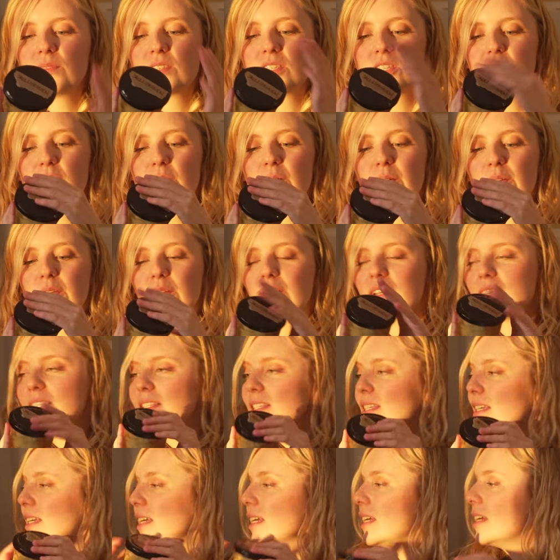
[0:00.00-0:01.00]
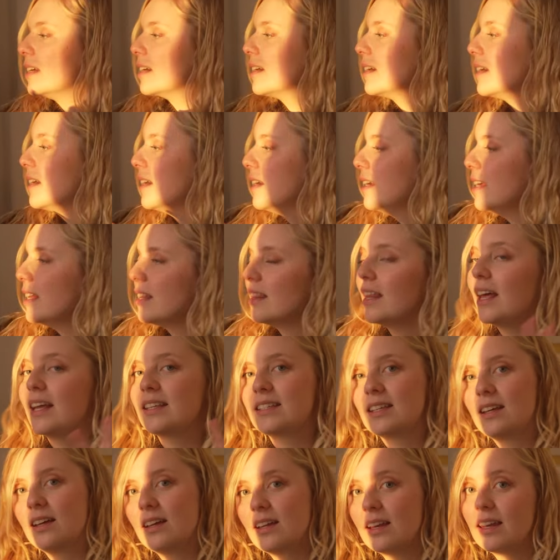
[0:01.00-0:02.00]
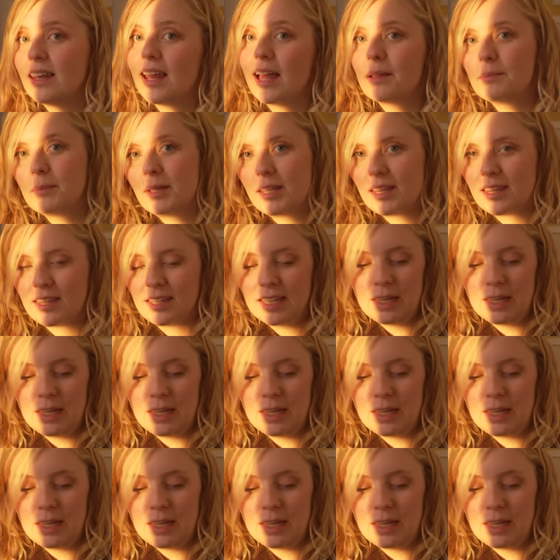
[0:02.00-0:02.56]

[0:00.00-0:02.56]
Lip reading: So you can see there's a lemon